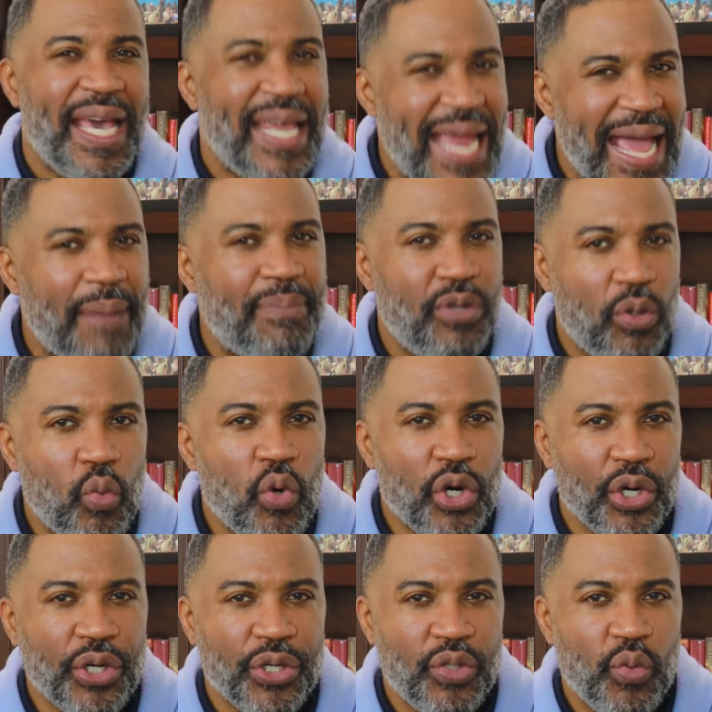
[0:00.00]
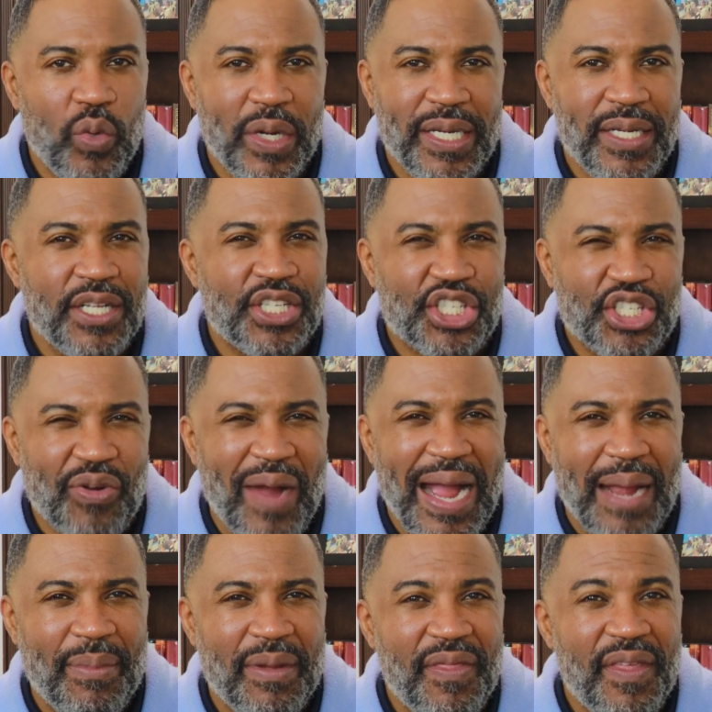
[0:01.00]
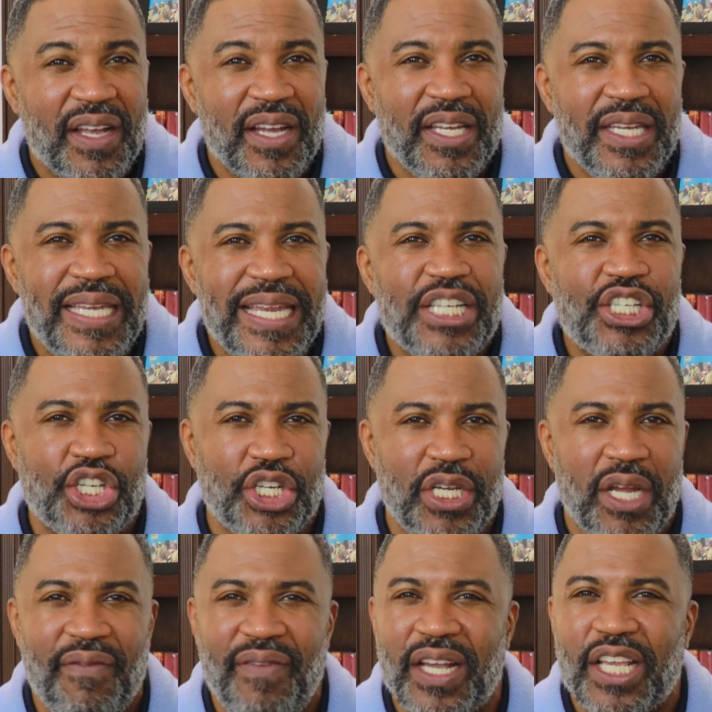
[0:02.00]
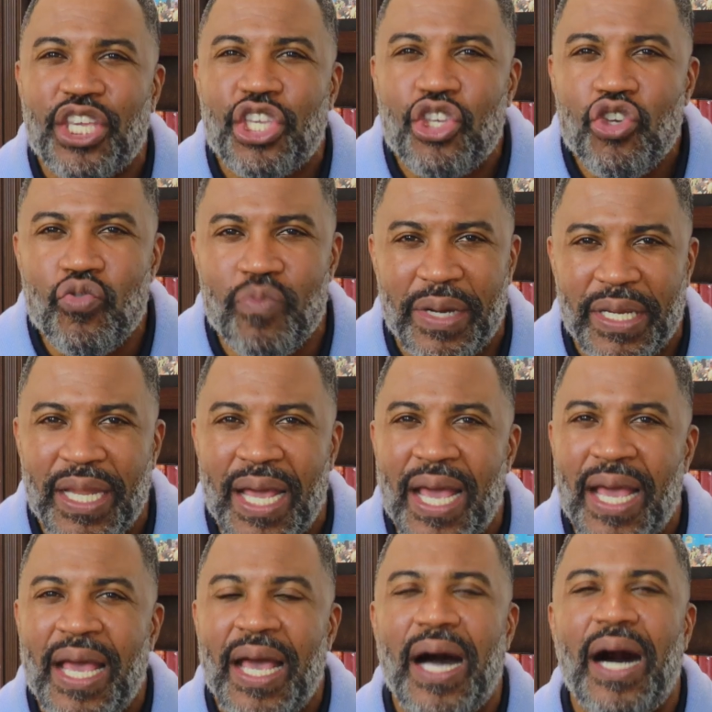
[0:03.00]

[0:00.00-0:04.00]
An apt word when describing the condition of a human